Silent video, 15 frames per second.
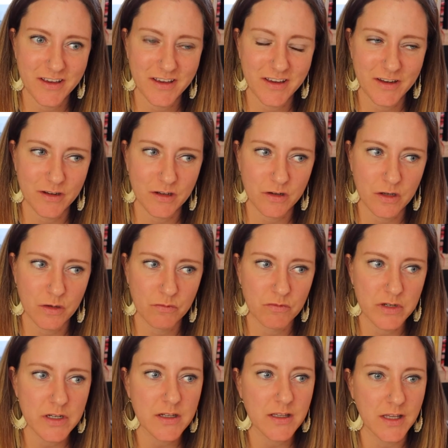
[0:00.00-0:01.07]
and
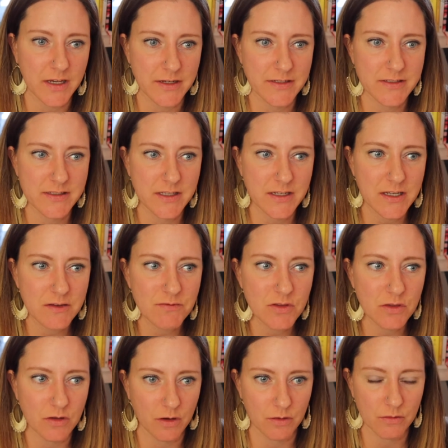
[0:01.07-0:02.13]
realize that
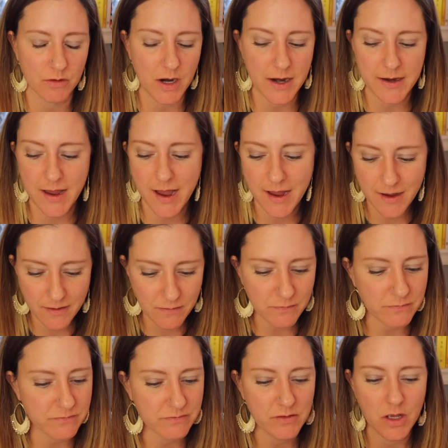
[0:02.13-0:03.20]
even though I
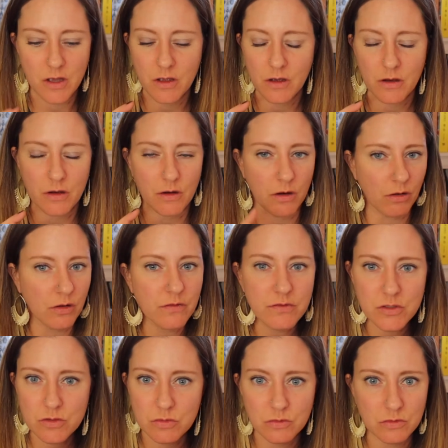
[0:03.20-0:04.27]
have all of
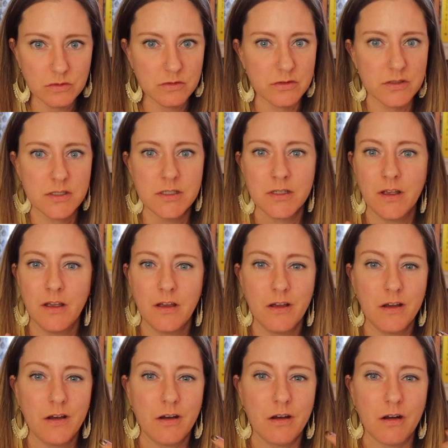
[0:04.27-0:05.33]
the tools,
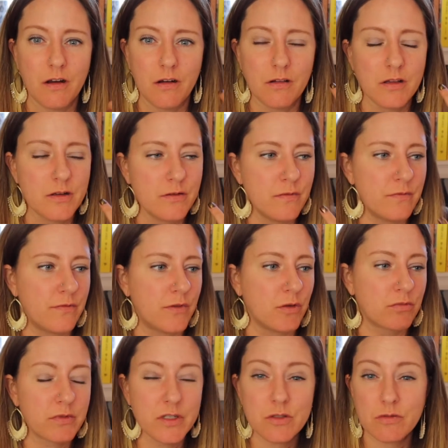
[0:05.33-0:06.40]
all of
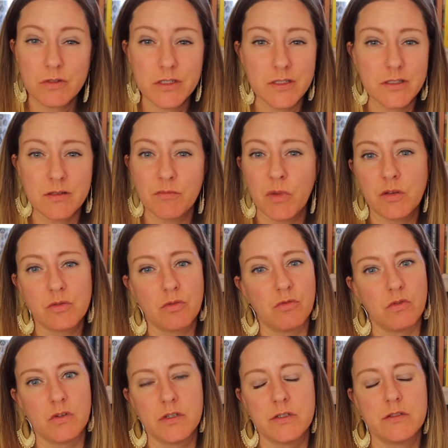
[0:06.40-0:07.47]
the resources and
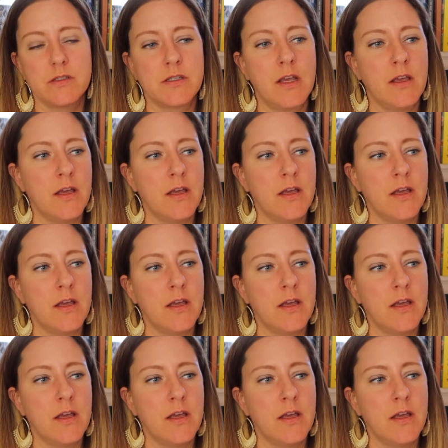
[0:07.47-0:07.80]
mentors,